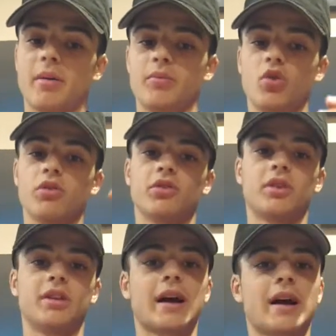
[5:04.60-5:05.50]
you also
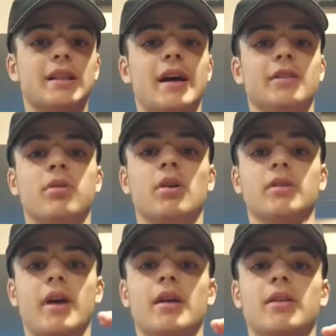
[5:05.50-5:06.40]
need that class part,
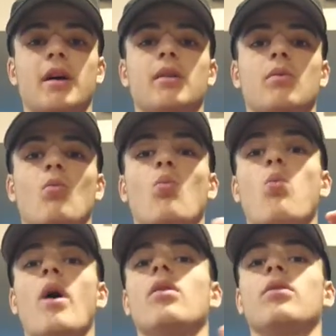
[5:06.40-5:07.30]
that
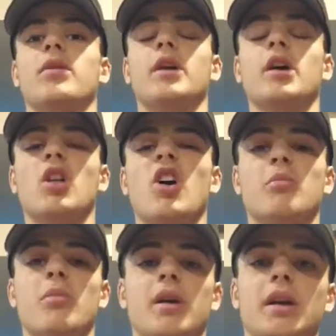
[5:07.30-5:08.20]
wealth and a lot
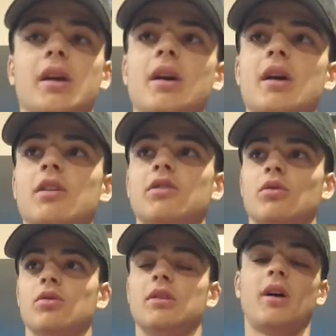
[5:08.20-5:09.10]
of money.
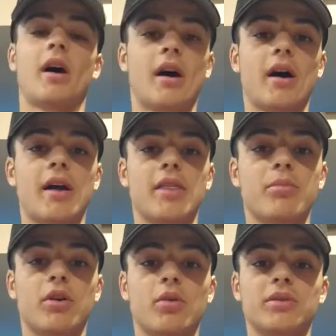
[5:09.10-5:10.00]
So in the
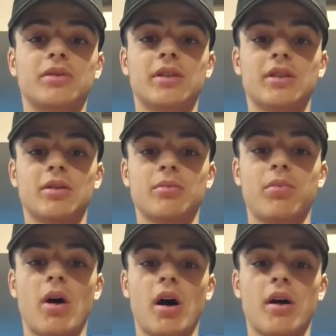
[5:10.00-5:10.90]
book we see that
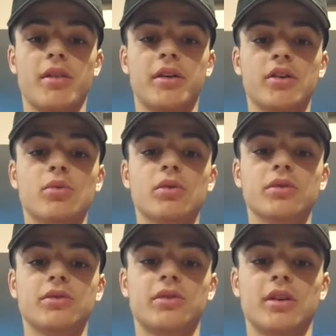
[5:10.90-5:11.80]
the
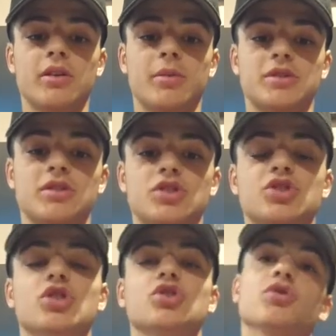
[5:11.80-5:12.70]
Ewells, especially the
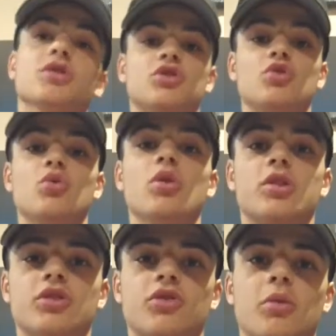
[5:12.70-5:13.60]
children in school, are
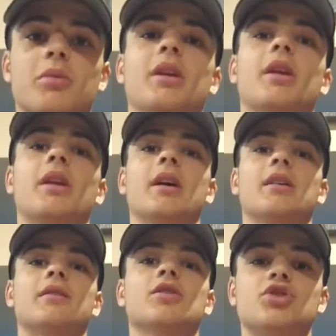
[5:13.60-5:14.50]
discriminated
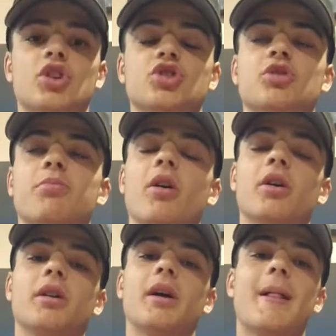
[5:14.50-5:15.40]
against and judged
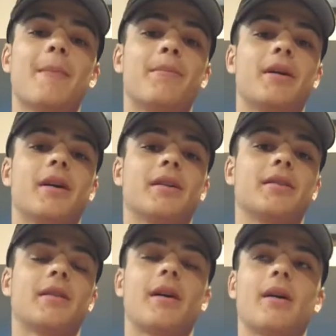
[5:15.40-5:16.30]
upon because
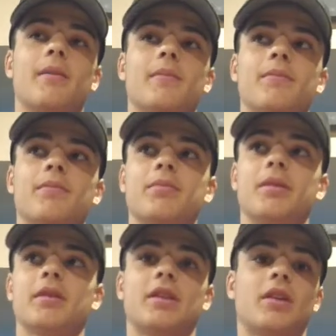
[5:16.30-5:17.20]

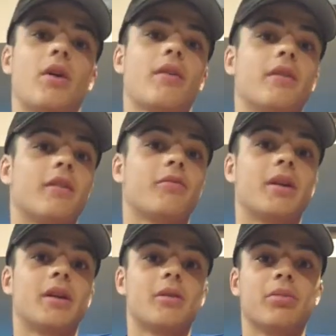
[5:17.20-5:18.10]
they don't have enough
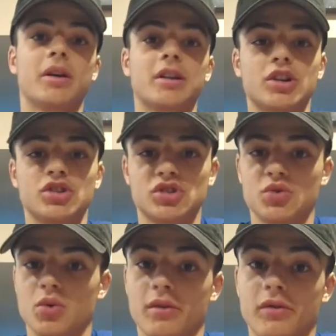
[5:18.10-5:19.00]
money to bring a lunch to
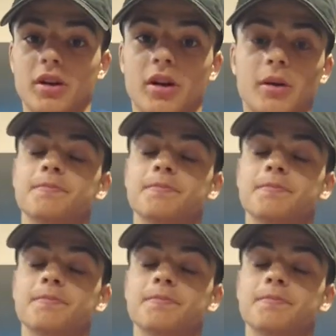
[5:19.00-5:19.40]
school every day.